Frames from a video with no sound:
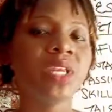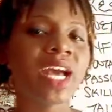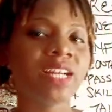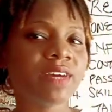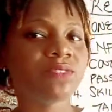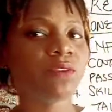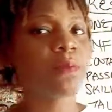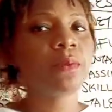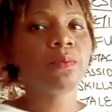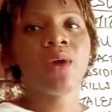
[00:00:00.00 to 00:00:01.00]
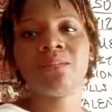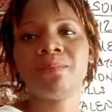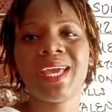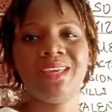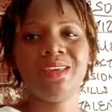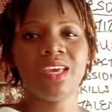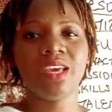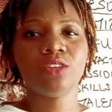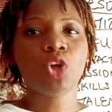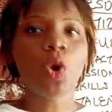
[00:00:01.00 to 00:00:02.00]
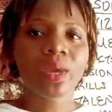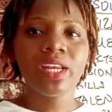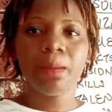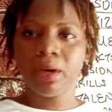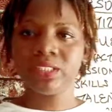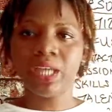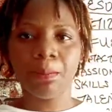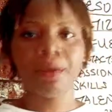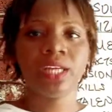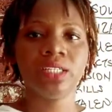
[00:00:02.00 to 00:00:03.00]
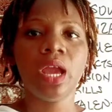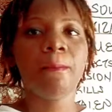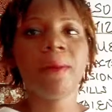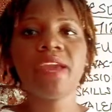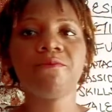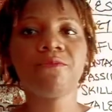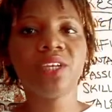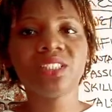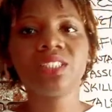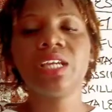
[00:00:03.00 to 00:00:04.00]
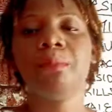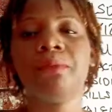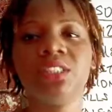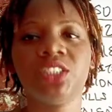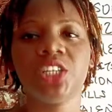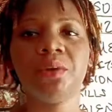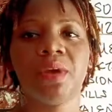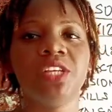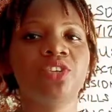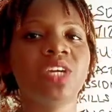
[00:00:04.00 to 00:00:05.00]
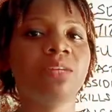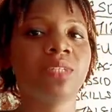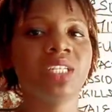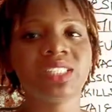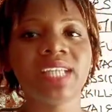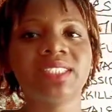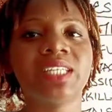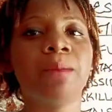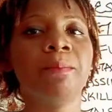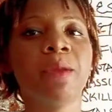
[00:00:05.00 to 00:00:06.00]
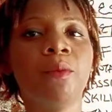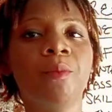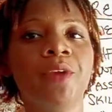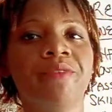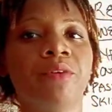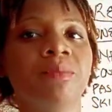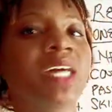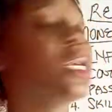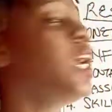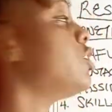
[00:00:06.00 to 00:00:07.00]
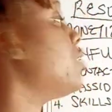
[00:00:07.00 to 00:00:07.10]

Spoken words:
adverts for people, and by talking about their brand, by influencing their brand generally. You can monetize that and make more money from that. So